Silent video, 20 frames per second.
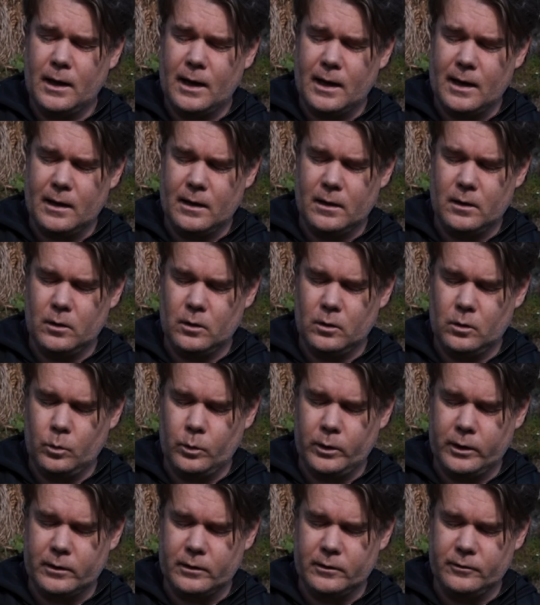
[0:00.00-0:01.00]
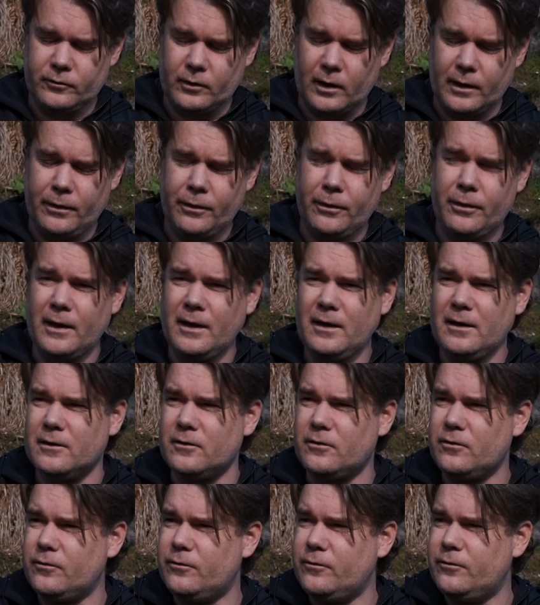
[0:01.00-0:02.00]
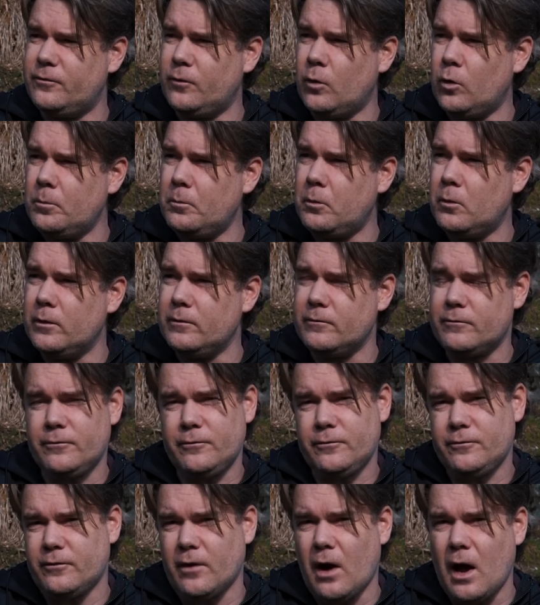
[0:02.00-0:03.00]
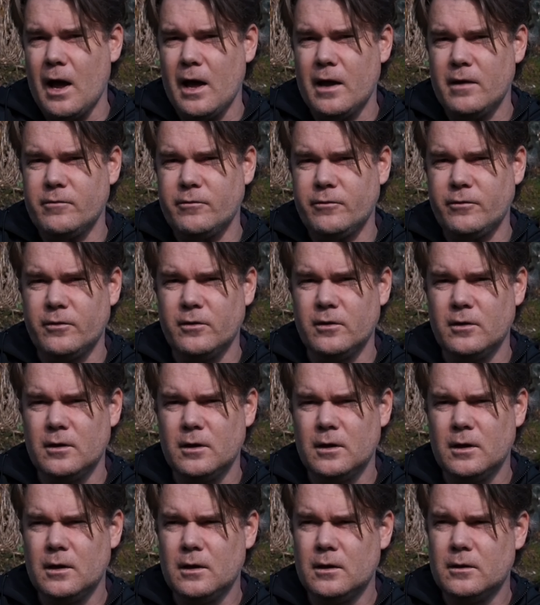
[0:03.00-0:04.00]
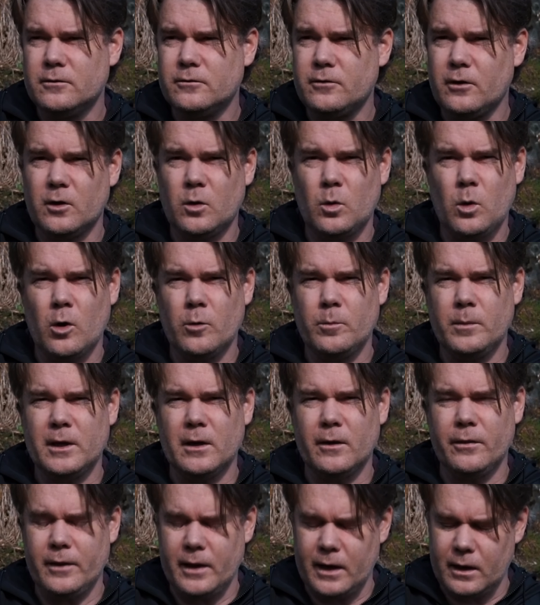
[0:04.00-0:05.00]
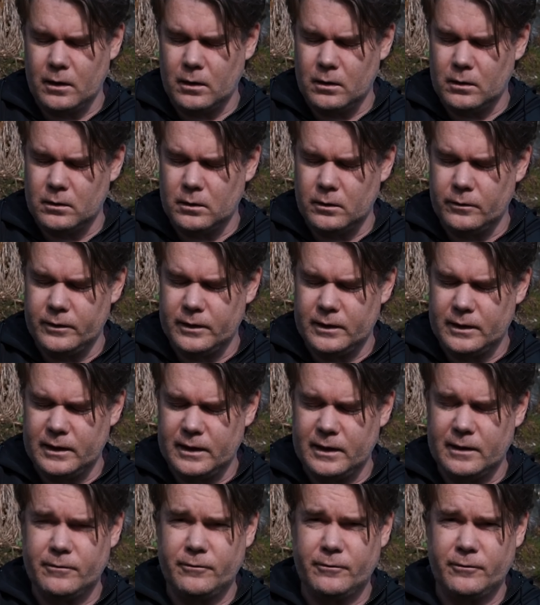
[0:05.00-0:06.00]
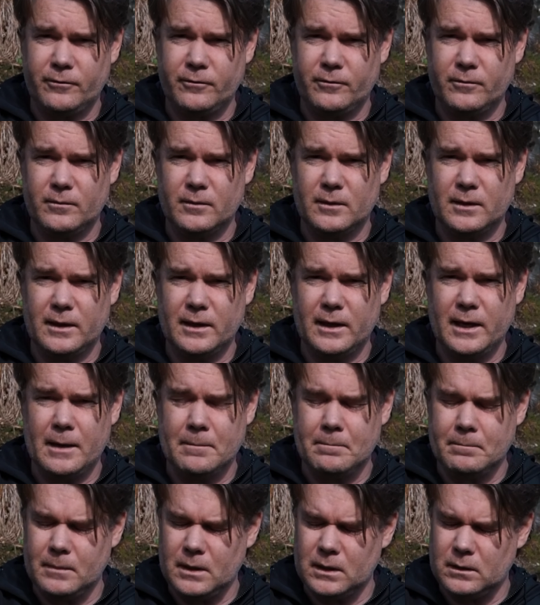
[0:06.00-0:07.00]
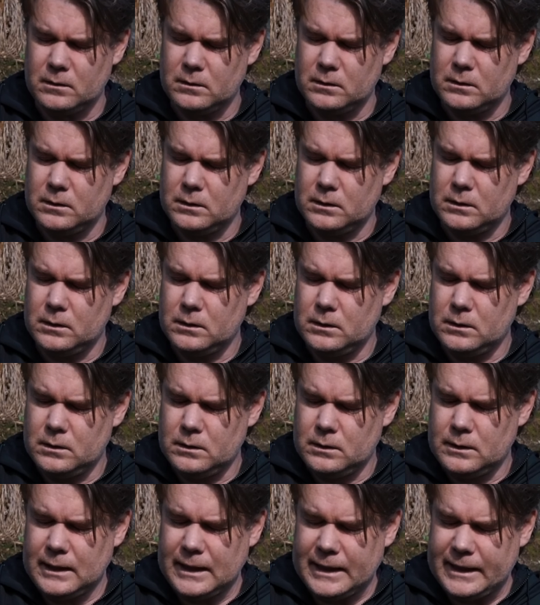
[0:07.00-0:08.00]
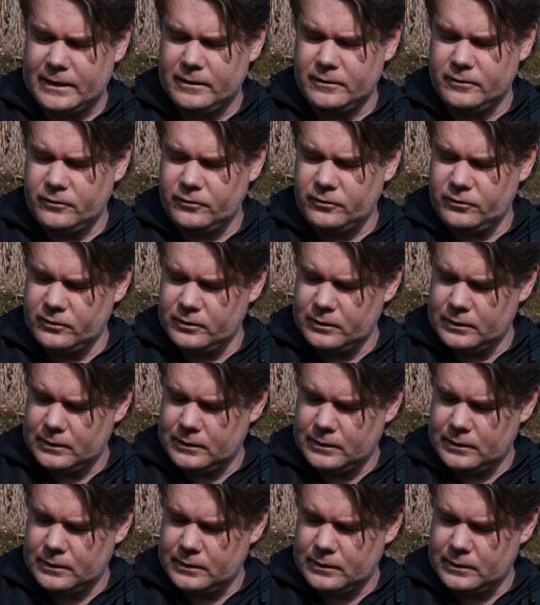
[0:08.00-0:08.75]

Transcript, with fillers: uh, whereas I think it's four point five. Don't quote me on that, on the E F M lens.